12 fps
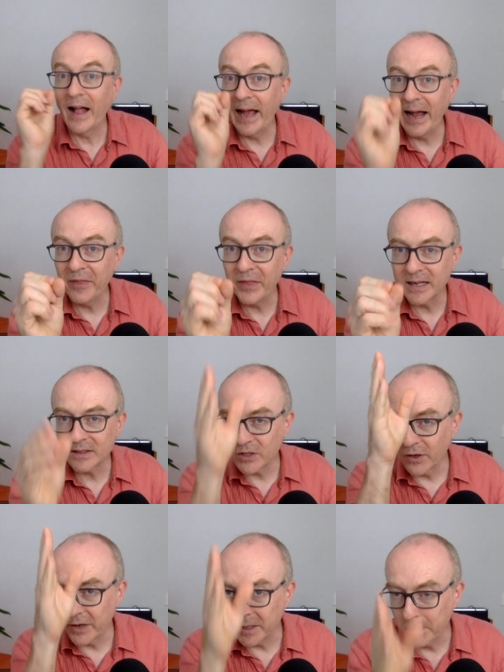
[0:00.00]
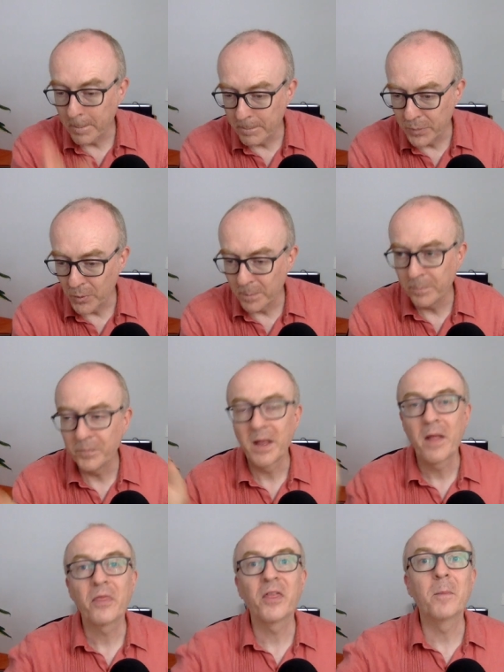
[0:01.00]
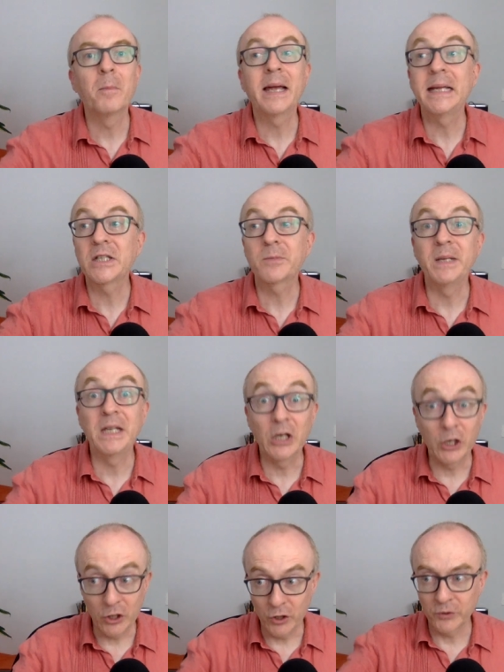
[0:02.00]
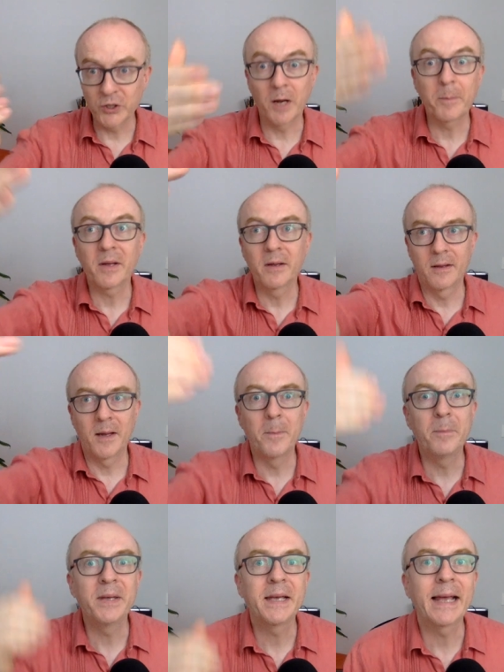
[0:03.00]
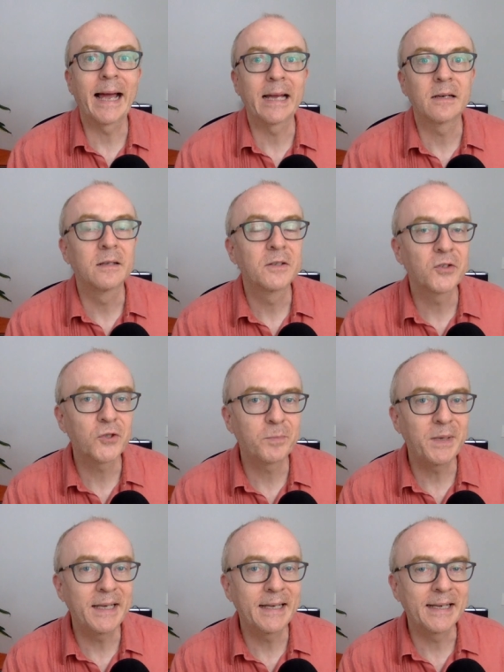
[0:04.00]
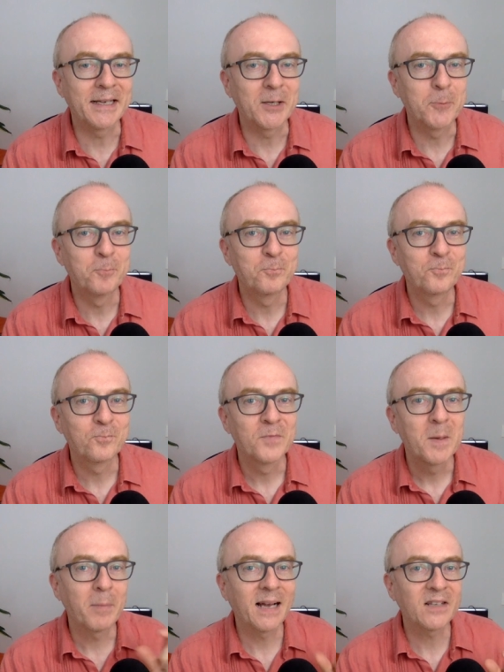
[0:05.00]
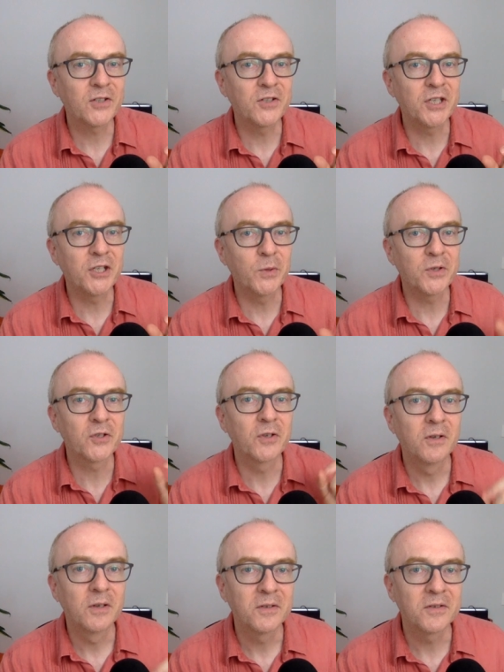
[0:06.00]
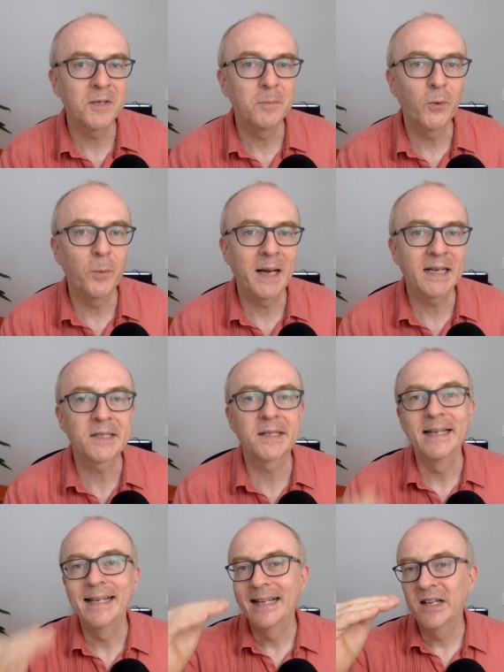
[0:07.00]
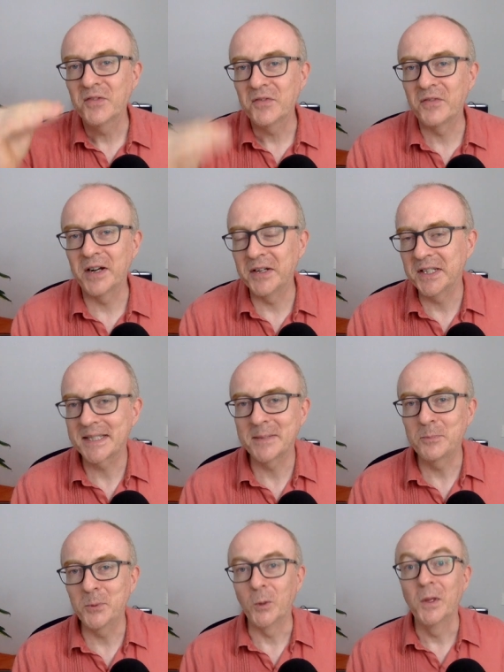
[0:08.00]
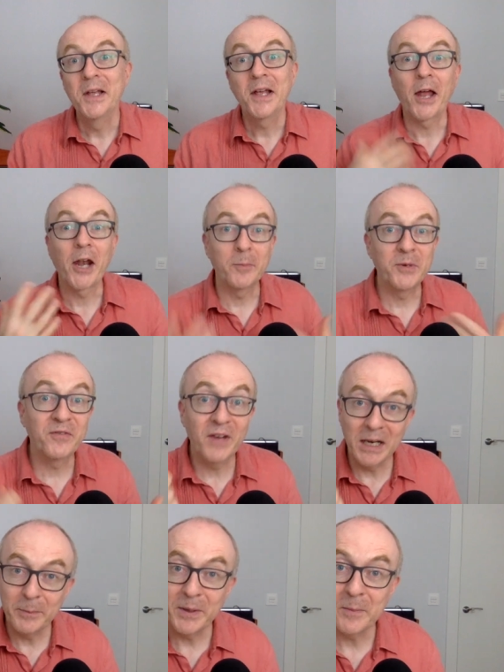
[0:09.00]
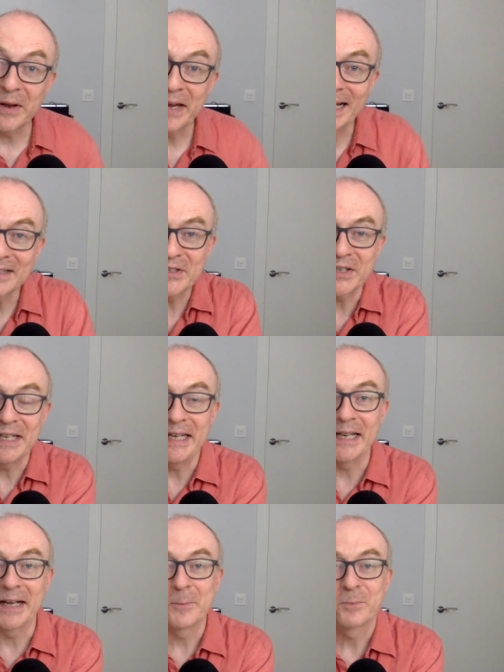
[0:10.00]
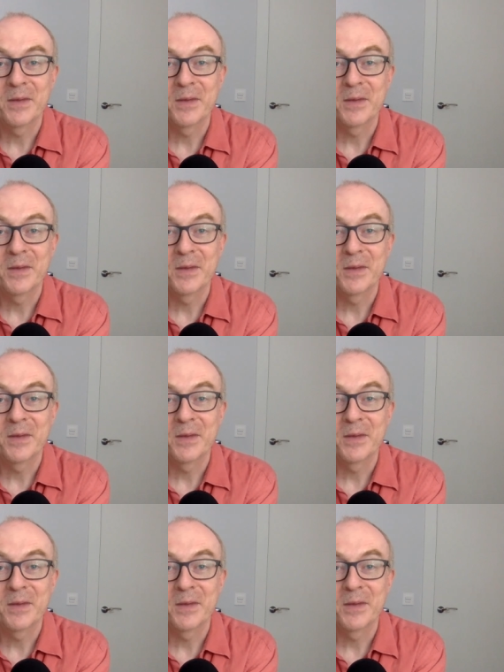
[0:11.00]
At that time, boom, the main speaker got up and began speaking. Past continuous, simple past, very simple. And I'm developing my answer here.